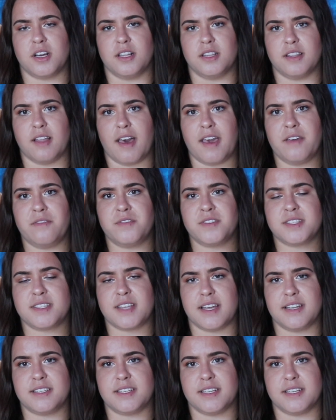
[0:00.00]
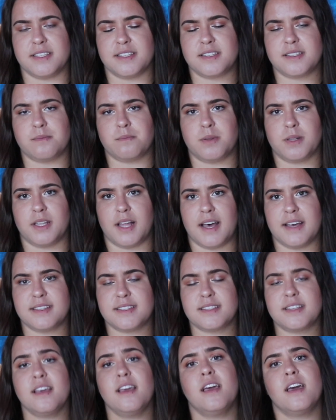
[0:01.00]
a life sentence
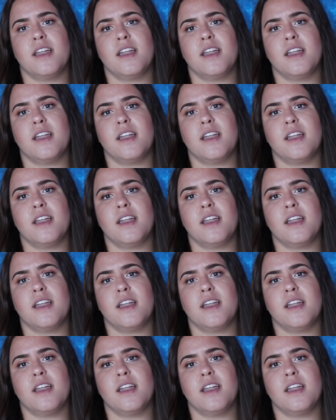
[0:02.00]
plus